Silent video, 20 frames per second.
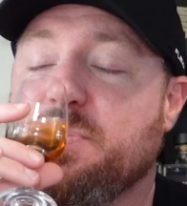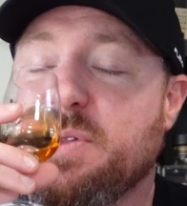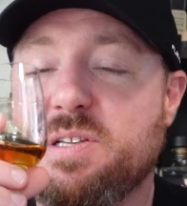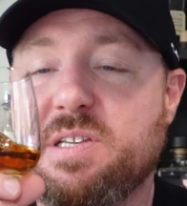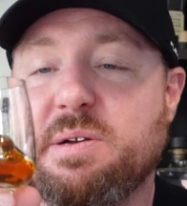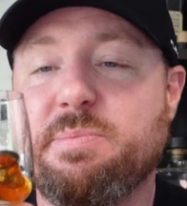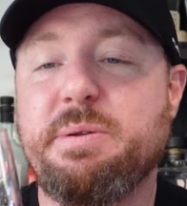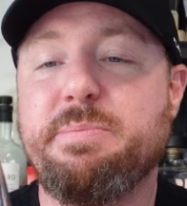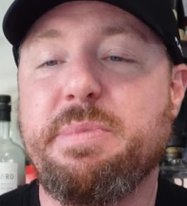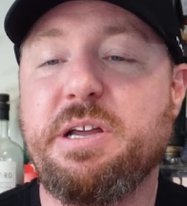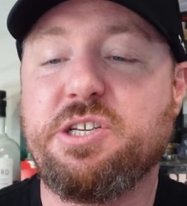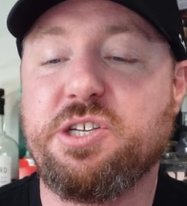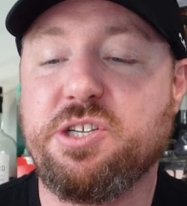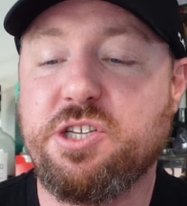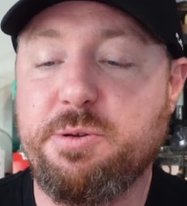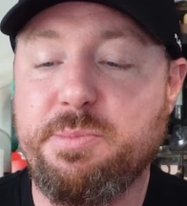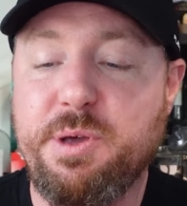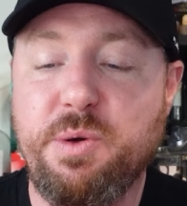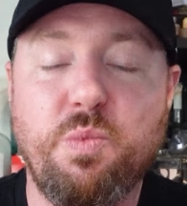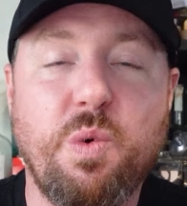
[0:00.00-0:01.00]
Someone
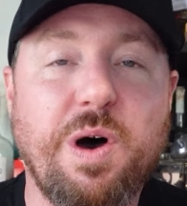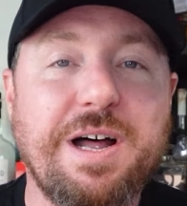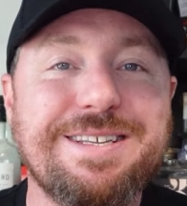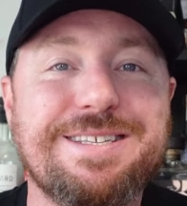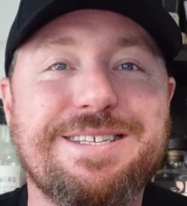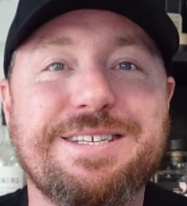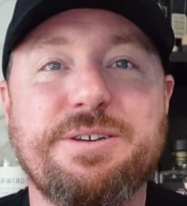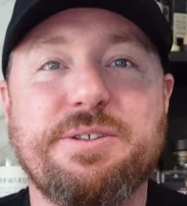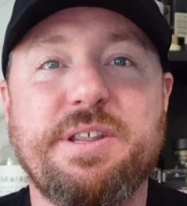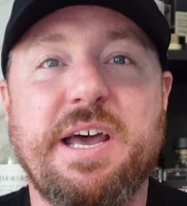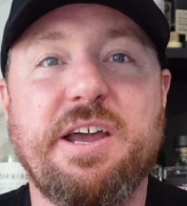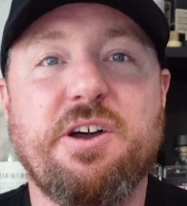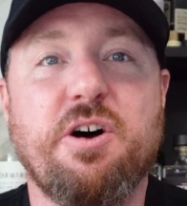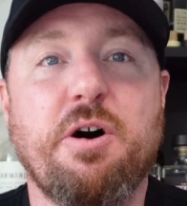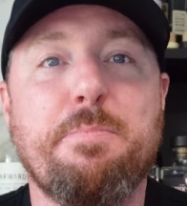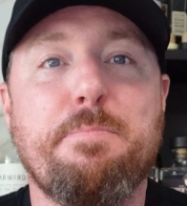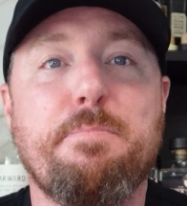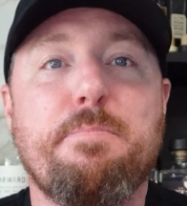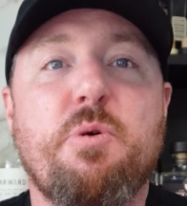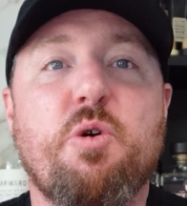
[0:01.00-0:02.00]
mentioned to me once that they
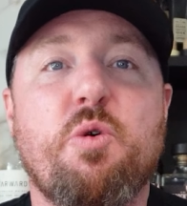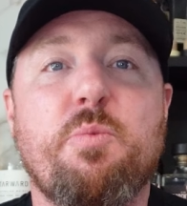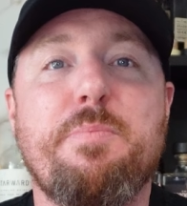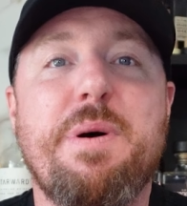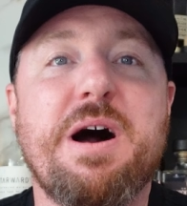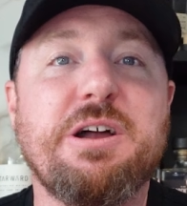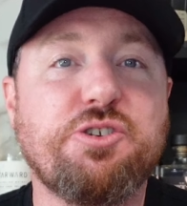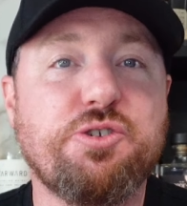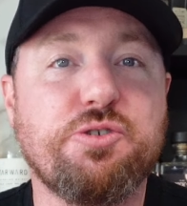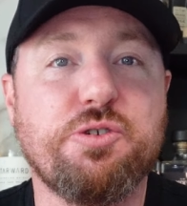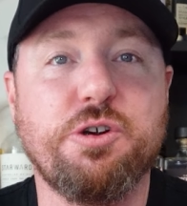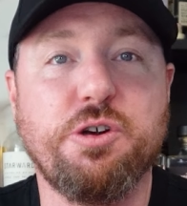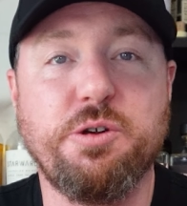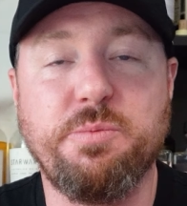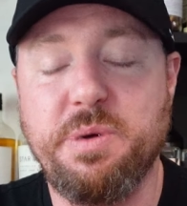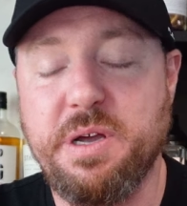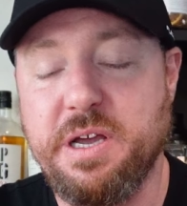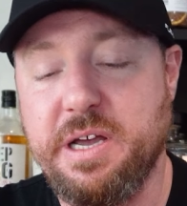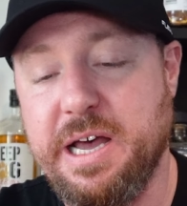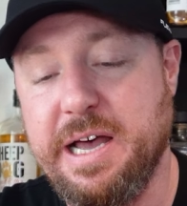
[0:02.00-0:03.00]
got more
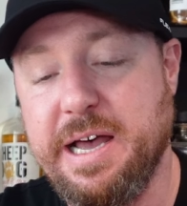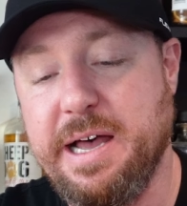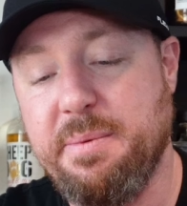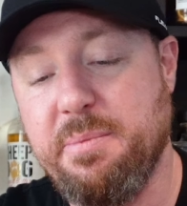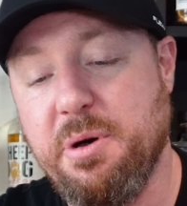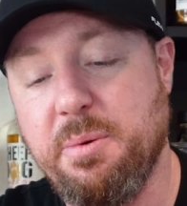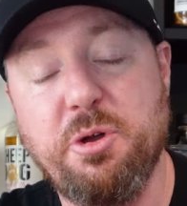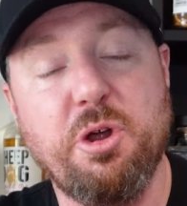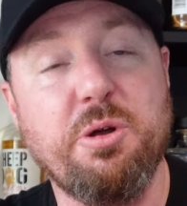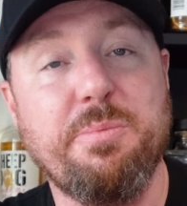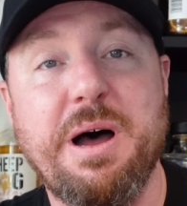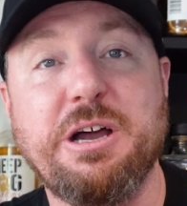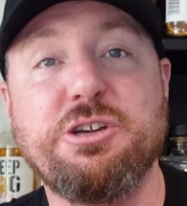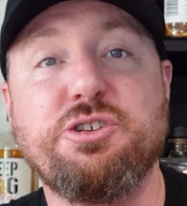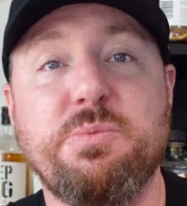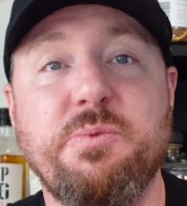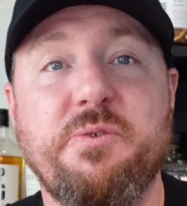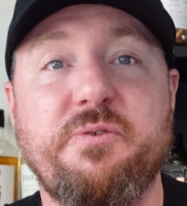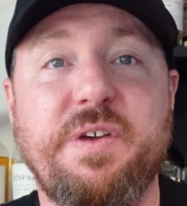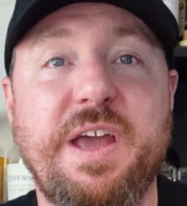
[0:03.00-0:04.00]
mushroom. I'm not a
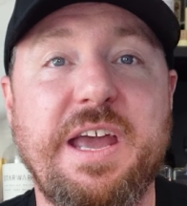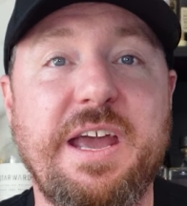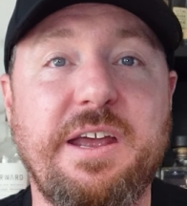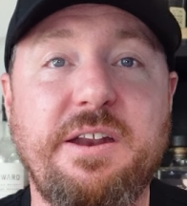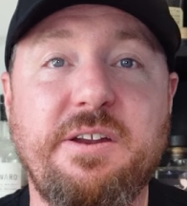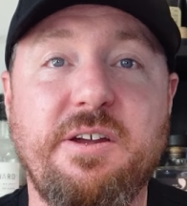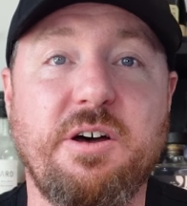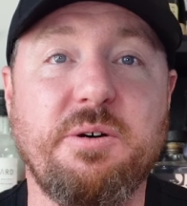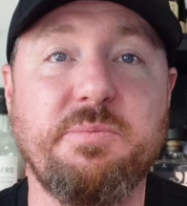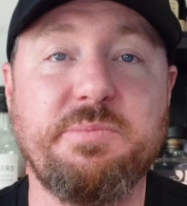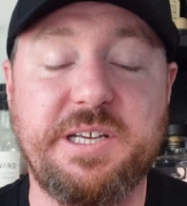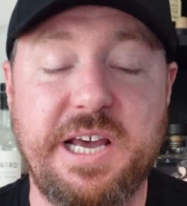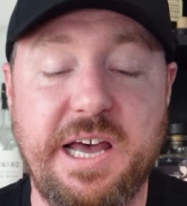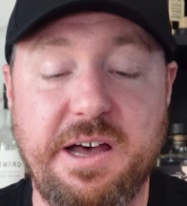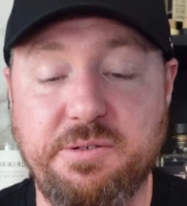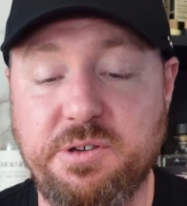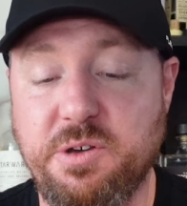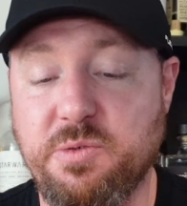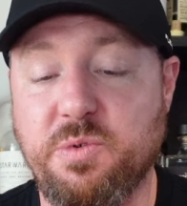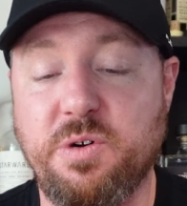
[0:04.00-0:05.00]
mushroom fan. I'll
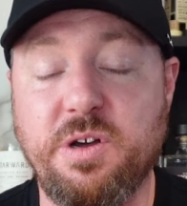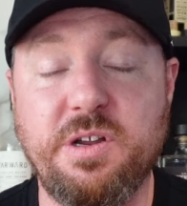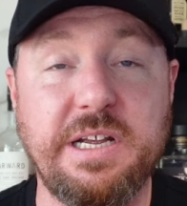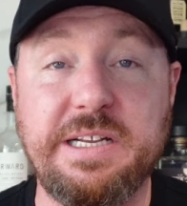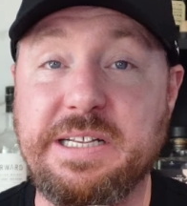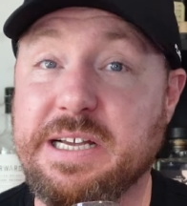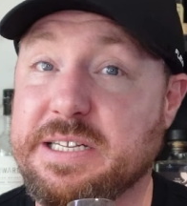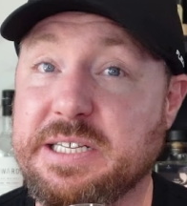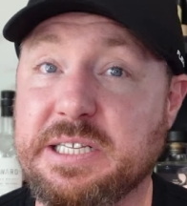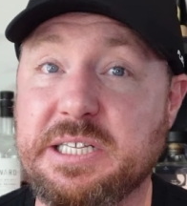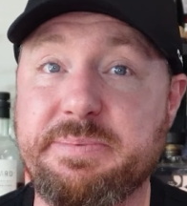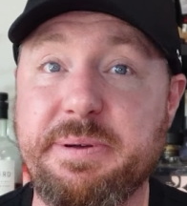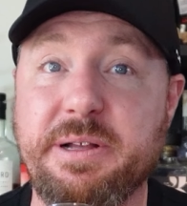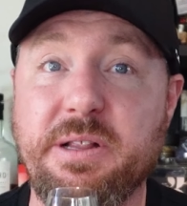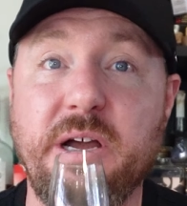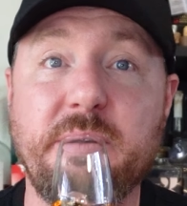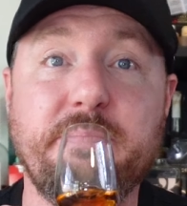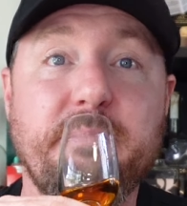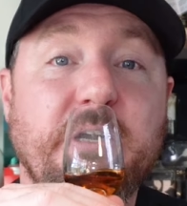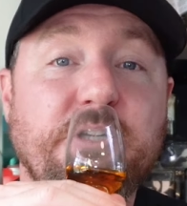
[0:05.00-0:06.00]
tell you what, it doesn't smell
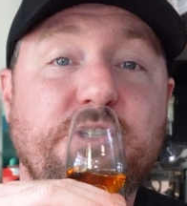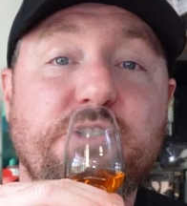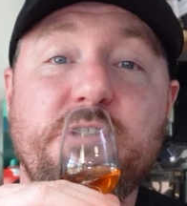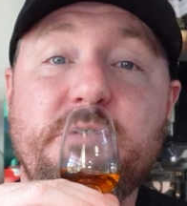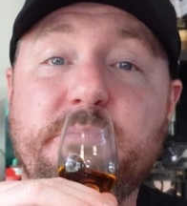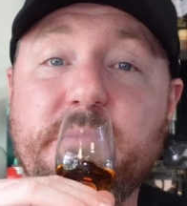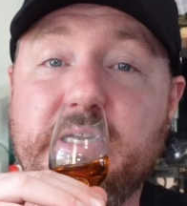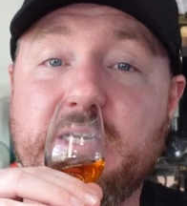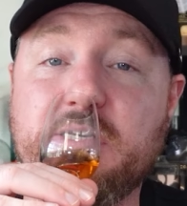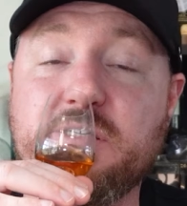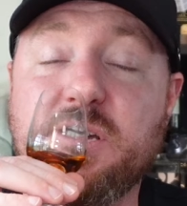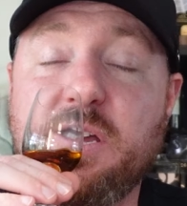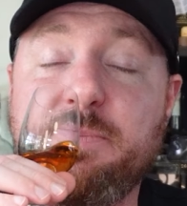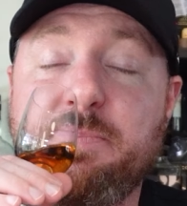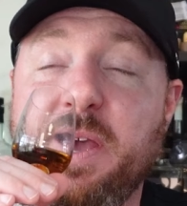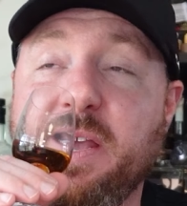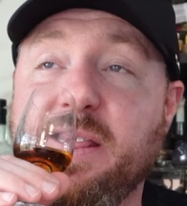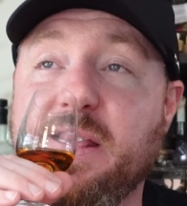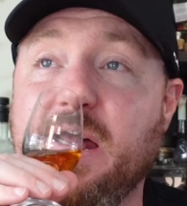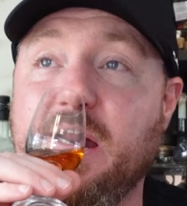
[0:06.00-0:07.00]
like mushroom because
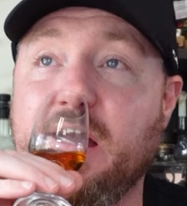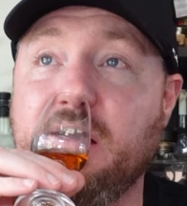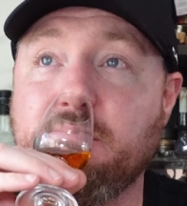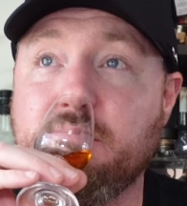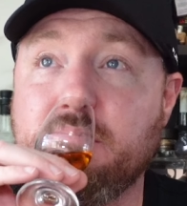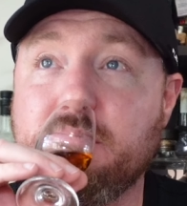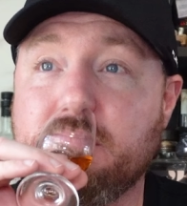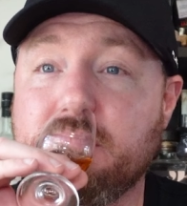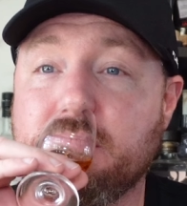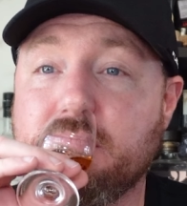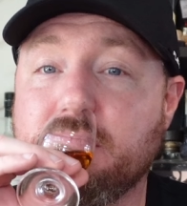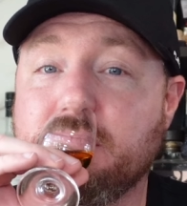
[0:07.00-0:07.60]
I'd pick that up.